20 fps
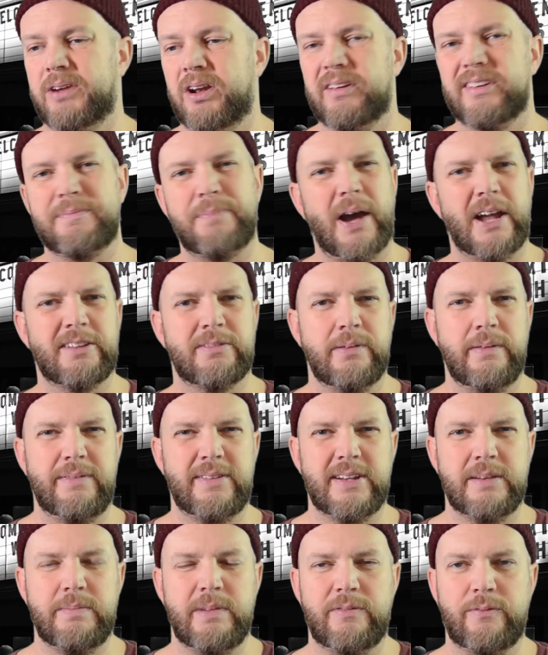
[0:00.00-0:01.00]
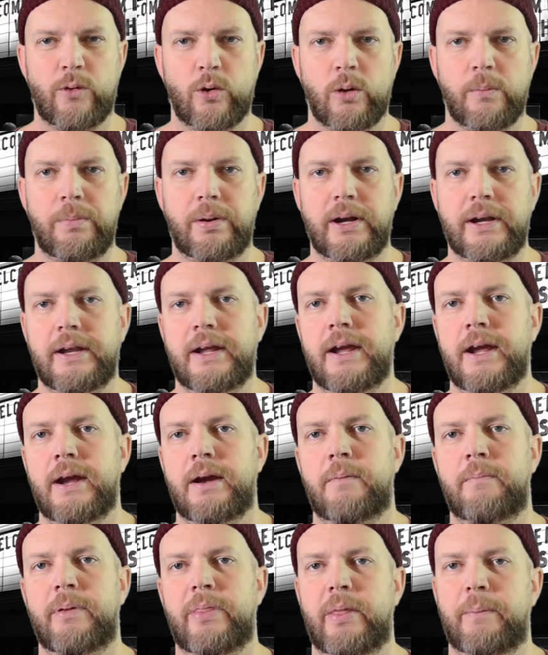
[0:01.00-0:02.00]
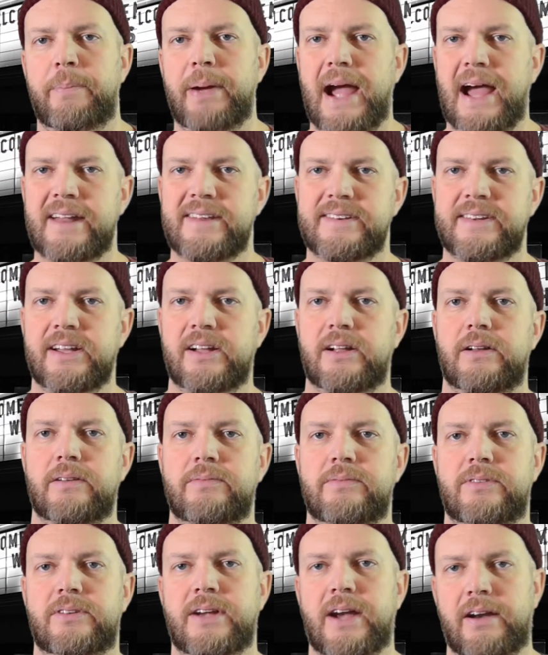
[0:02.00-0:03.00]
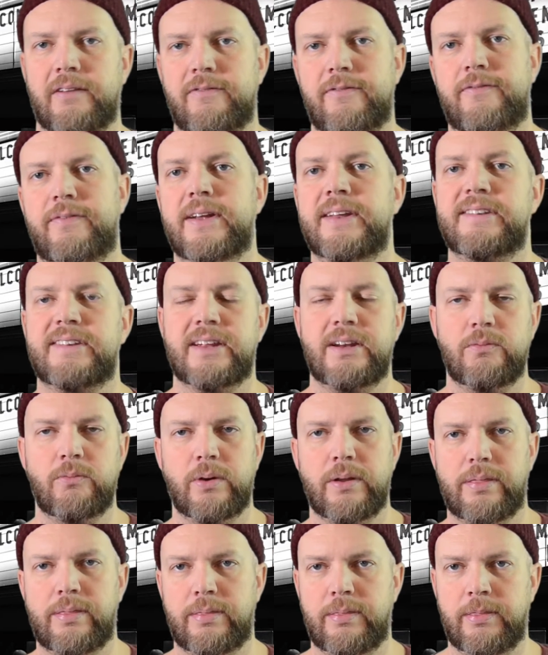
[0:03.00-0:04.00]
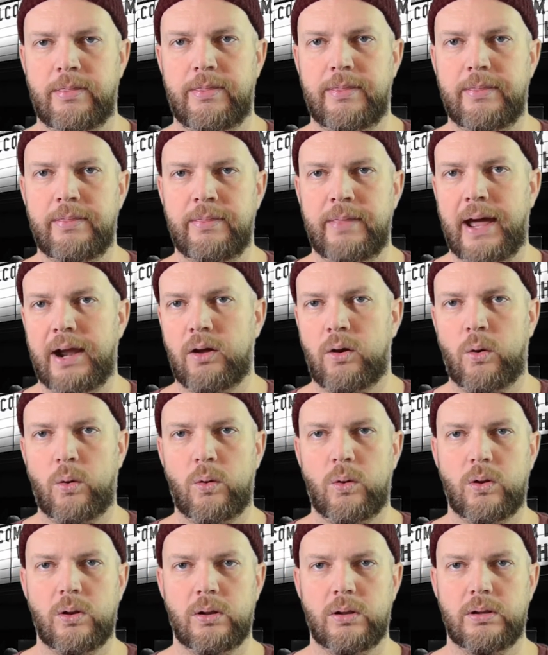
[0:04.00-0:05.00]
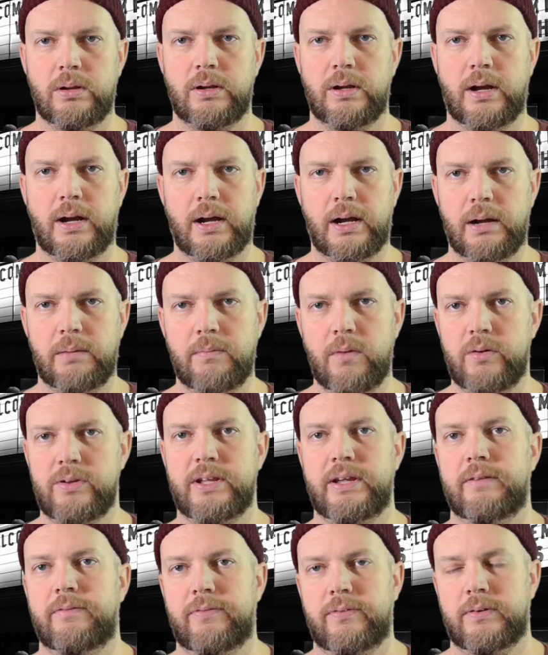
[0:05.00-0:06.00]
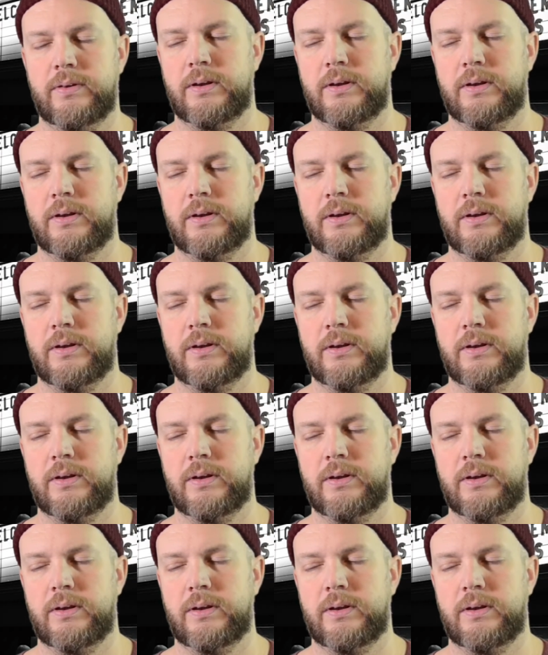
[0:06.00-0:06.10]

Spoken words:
Spots we've seen before, but the pastel kind of fits in with that whole motif.